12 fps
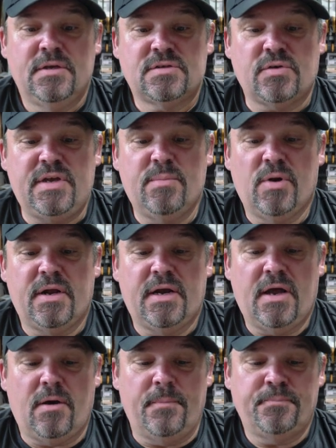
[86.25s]
So he brought
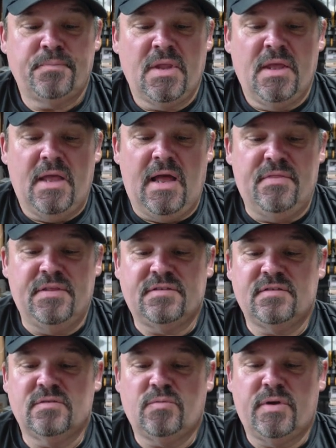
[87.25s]
it out and
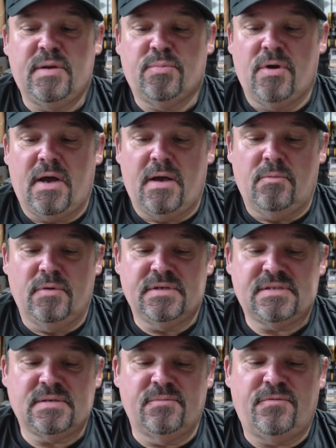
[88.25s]
this is what he brought
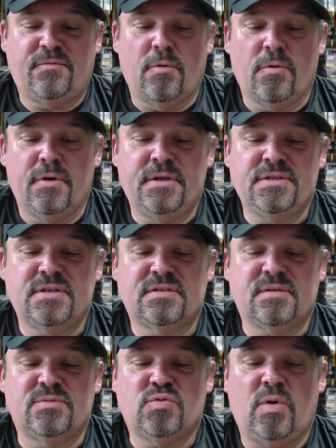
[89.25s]
was some 4-inch and
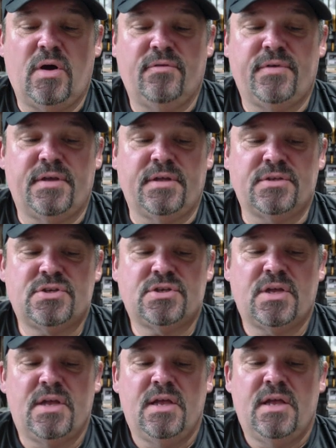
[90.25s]
some
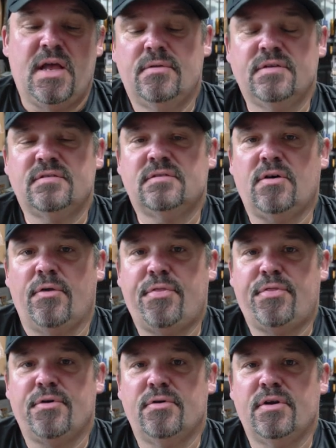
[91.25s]
12-inch. This is called
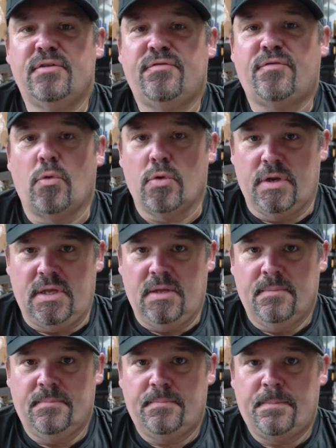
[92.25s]
3040.